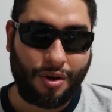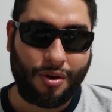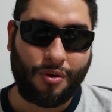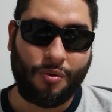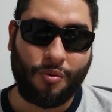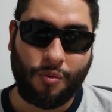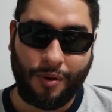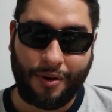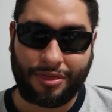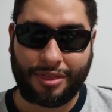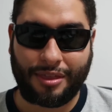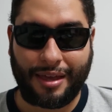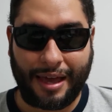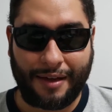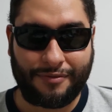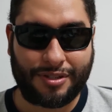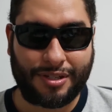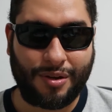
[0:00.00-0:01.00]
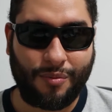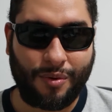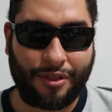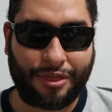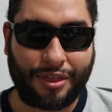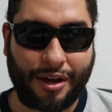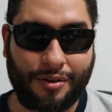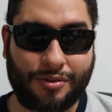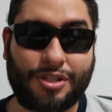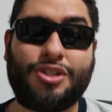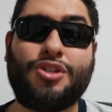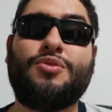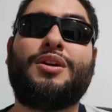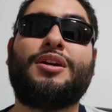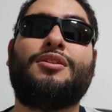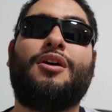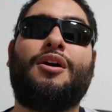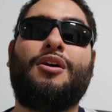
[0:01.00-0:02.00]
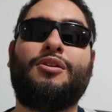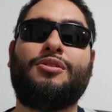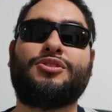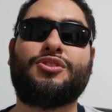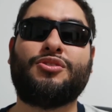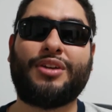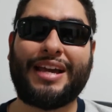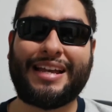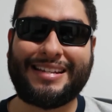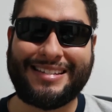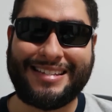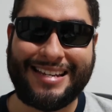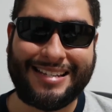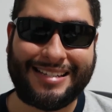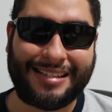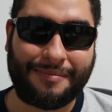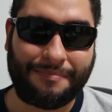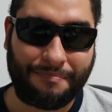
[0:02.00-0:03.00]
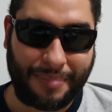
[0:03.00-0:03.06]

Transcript: with the FZ1000, you can also get decent